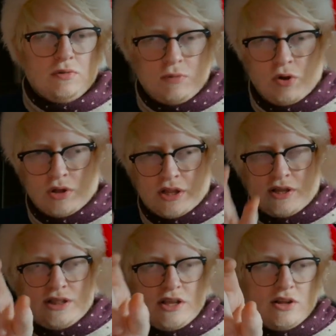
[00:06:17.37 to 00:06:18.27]
or
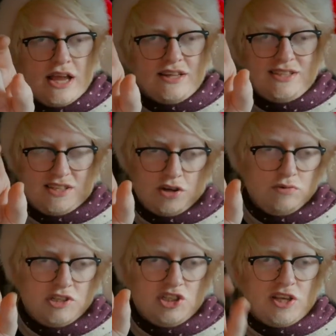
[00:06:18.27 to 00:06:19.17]
like little candied
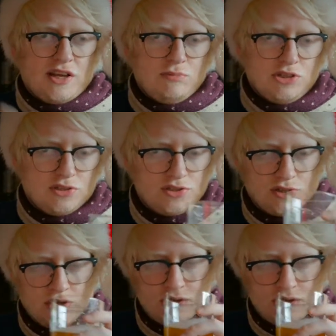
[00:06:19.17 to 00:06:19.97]
orange segments.